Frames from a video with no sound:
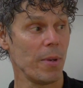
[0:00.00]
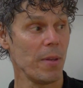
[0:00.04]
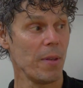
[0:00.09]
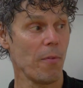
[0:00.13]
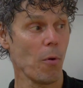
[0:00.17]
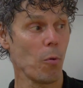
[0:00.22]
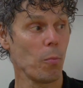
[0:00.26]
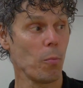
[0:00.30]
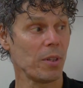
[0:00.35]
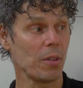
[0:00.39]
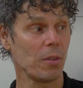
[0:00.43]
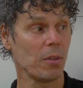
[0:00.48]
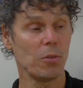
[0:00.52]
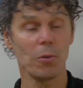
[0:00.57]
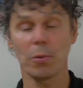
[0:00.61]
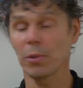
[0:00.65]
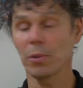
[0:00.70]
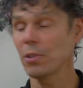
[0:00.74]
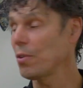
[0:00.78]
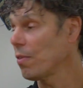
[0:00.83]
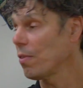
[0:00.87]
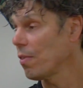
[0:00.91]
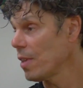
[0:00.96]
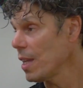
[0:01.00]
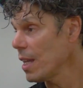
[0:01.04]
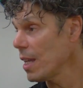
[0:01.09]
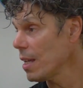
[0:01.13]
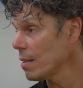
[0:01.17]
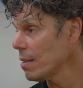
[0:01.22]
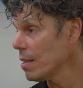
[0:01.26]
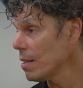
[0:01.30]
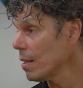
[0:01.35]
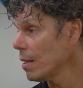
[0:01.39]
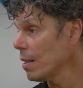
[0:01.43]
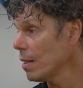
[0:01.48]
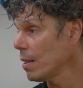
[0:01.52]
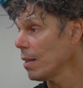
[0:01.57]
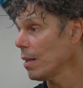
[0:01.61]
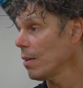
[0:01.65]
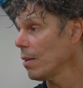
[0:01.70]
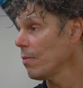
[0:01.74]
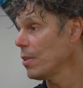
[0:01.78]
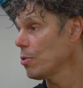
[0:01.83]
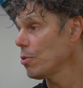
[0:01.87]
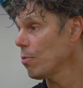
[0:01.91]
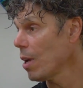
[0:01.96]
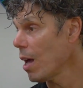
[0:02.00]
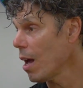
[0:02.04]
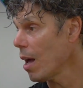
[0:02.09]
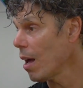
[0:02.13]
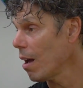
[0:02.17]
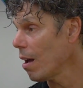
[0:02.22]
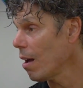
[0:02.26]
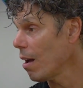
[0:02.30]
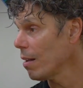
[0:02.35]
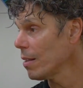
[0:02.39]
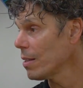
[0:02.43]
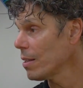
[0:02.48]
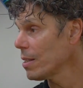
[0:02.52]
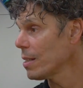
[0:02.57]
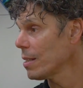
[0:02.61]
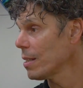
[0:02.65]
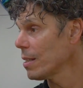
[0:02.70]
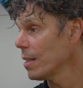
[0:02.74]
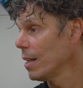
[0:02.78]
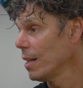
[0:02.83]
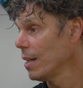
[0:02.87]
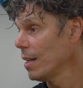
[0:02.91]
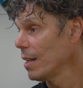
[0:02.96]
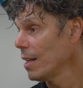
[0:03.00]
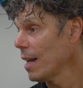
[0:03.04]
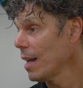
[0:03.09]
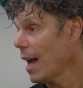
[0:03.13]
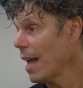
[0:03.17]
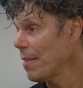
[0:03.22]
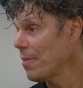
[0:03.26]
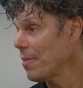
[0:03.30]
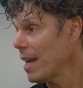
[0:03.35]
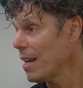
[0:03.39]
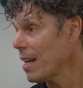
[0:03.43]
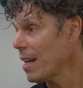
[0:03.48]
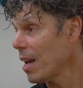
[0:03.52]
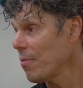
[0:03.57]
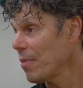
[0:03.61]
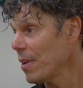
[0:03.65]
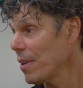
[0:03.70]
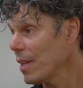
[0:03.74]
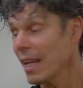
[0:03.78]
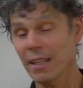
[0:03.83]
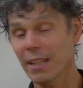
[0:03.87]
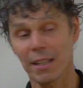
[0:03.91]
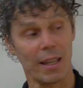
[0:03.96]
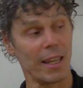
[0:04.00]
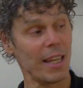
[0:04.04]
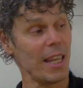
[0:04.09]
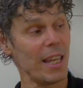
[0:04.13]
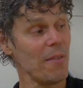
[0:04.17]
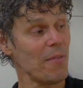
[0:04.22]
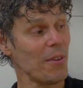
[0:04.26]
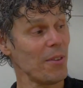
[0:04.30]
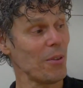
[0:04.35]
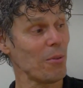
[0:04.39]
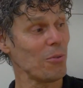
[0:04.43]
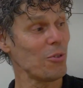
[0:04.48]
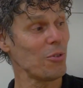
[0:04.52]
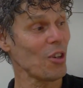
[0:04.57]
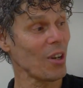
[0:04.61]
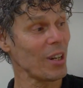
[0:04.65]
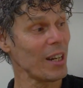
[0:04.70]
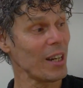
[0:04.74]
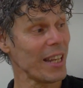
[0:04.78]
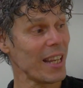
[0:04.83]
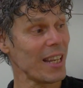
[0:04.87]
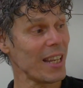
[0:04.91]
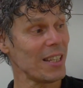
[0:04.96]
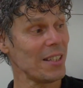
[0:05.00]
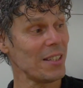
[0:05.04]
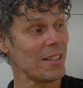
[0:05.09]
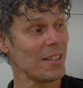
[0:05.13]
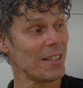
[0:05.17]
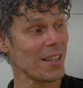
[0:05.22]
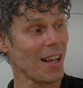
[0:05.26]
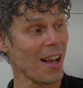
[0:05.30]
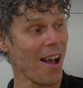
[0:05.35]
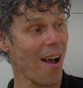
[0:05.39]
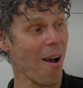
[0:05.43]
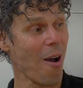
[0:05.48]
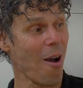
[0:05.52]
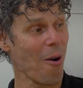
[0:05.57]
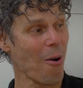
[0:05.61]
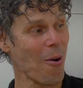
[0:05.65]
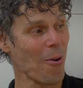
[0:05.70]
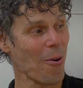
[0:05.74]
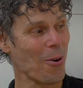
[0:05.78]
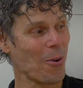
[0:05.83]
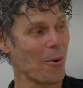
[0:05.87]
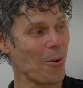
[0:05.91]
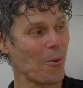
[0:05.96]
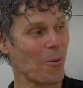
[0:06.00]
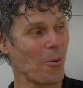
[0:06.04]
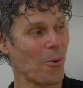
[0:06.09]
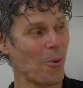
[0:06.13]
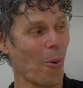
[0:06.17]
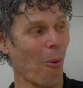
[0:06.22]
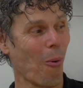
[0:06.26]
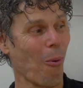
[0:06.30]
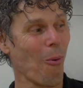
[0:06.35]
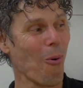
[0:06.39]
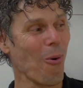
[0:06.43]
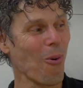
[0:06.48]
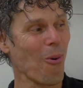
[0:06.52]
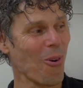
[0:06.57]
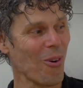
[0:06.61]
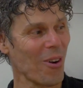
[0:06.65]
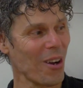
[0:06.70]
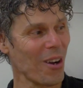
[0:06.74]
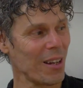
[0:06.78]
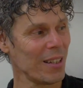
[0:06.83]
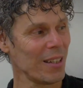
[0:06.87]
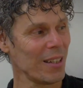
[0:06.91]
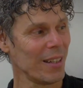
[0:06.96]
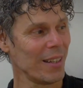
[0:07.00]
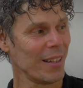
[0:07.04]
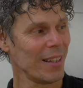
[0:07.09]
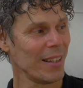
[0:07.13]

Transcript: we've opened the door to theatre, visual arts. And then I feel like even though juggling is our core,